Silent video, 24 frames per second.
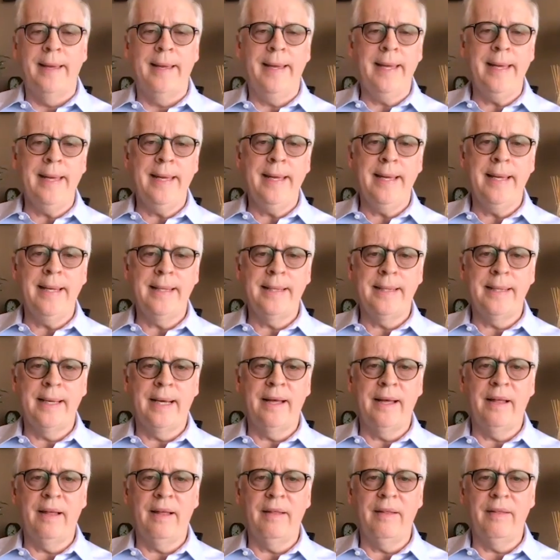And
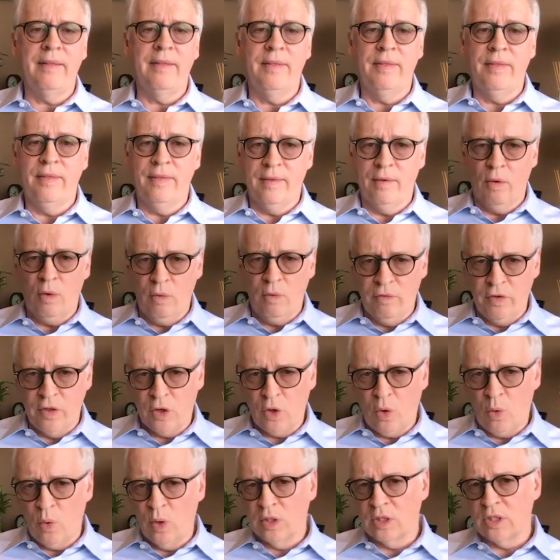over the
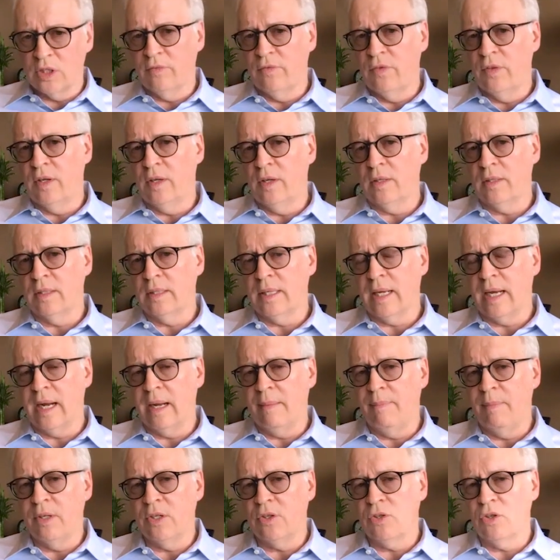course of the
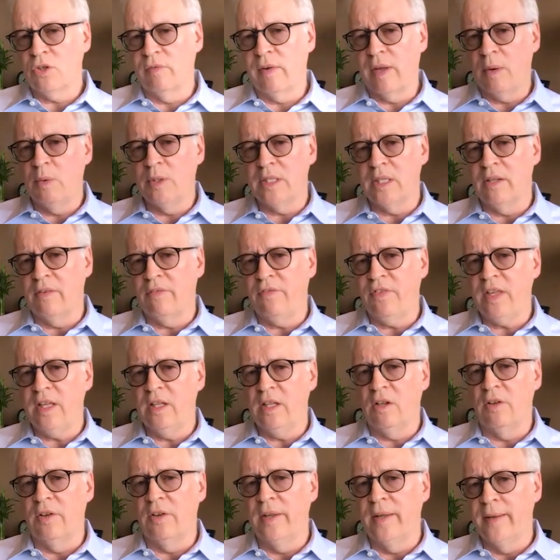time the survey was in the
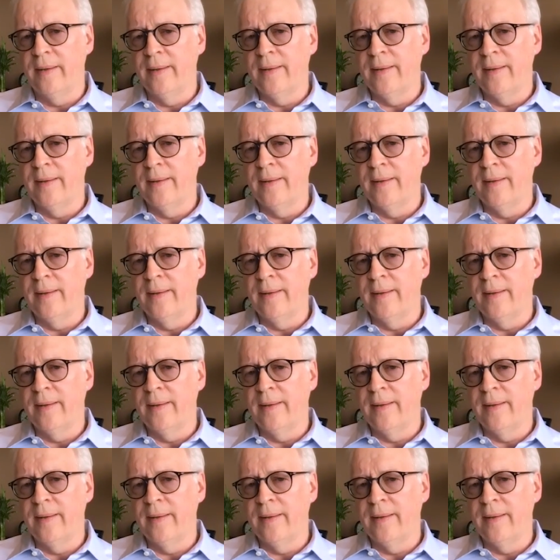field,